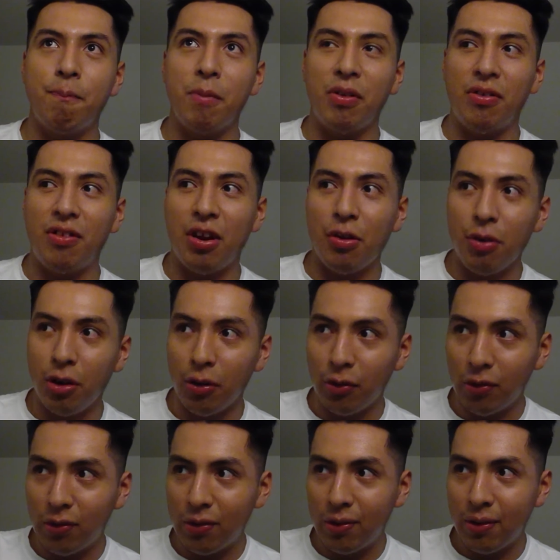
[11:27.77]

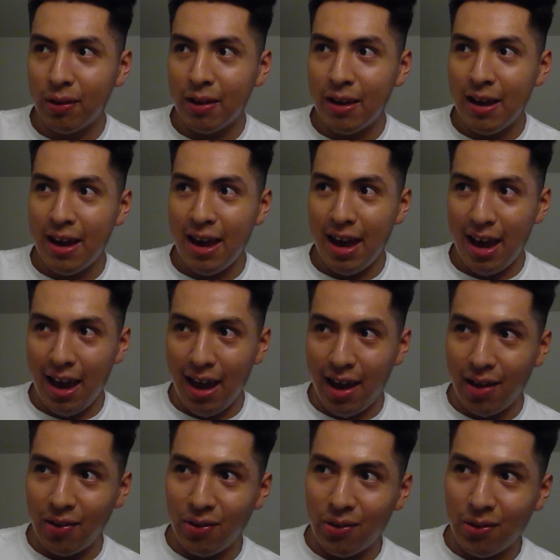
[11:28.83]
materials
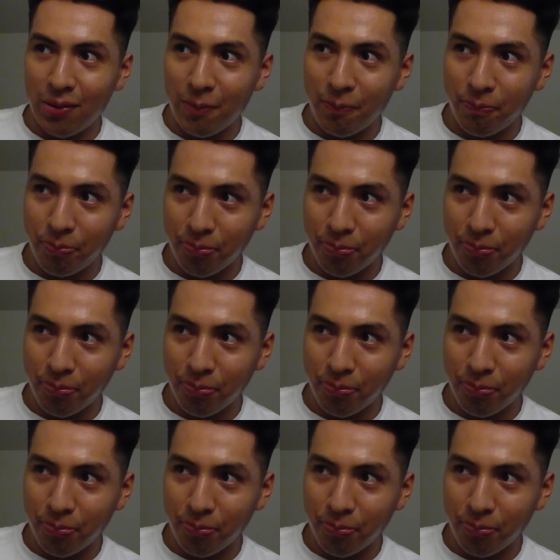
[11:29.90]
as